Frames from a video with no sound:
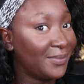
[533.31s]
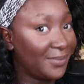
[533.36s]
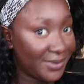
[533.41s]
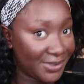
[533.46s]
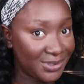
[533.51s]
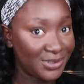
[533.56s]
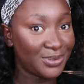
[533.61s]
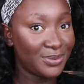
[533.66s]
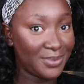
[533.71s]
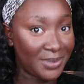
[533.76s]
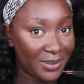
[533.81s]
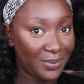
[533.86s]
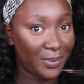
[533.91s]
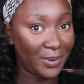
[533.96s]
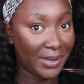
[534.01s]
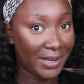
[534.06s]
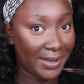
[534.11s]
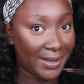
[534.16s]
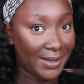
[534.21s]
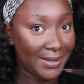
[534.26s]
which will be
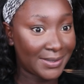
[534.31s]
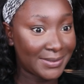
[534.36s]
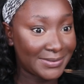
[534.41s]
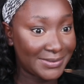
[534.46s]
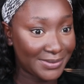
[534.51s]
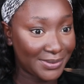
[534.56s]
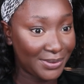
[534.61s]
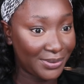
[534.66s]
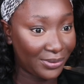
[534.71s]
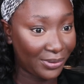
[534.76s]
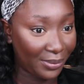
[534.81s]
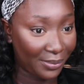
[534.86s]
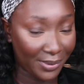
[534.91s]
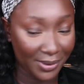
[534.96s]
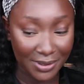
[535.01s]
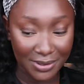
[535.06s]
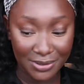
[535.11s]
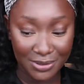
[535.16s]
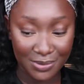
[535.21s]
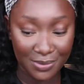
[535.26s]
weird. So you don't
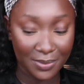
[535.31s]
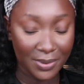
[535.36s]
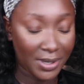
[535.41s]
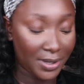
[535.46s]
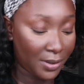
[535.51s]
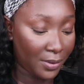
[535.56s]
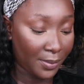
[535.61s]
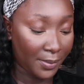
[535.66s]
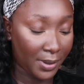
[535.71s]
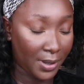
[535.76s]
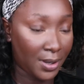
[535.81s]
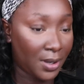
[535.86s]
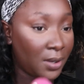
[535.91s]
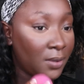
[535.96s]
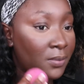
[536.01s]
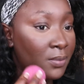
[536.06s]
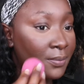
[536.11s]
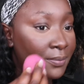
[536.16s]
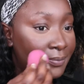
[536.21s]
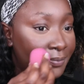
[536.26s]
want to do it, okay?